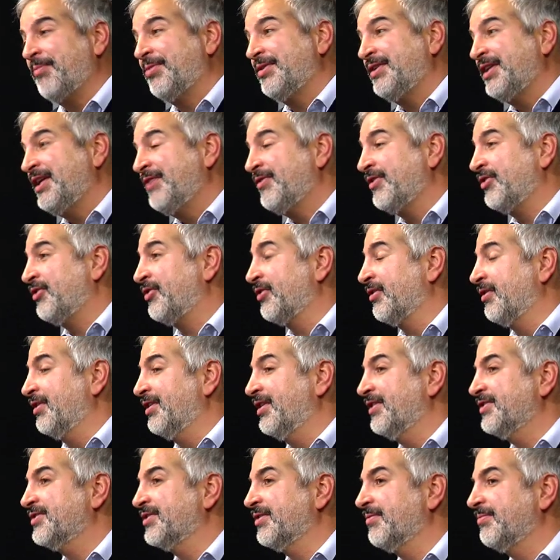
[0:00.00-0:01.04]
believe in
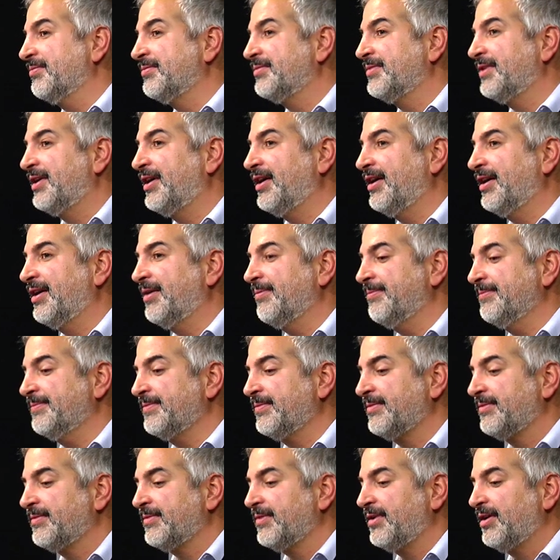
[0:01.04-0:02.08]
journalism.
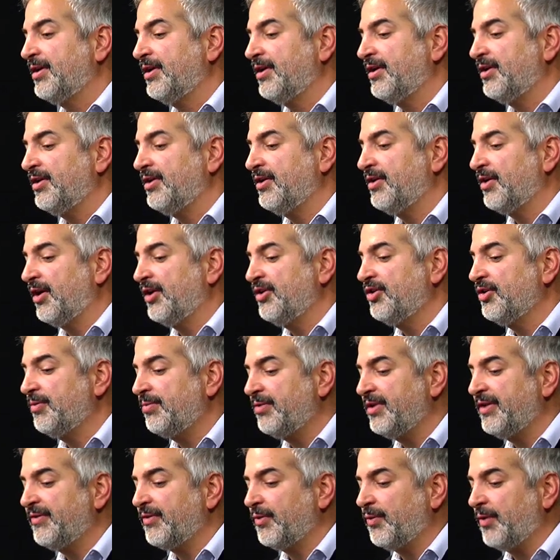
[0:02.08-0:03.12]
I do
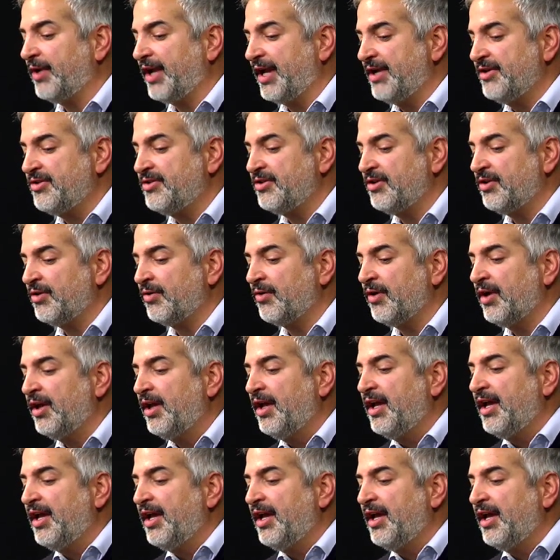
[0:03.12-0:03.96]
believe in what I do.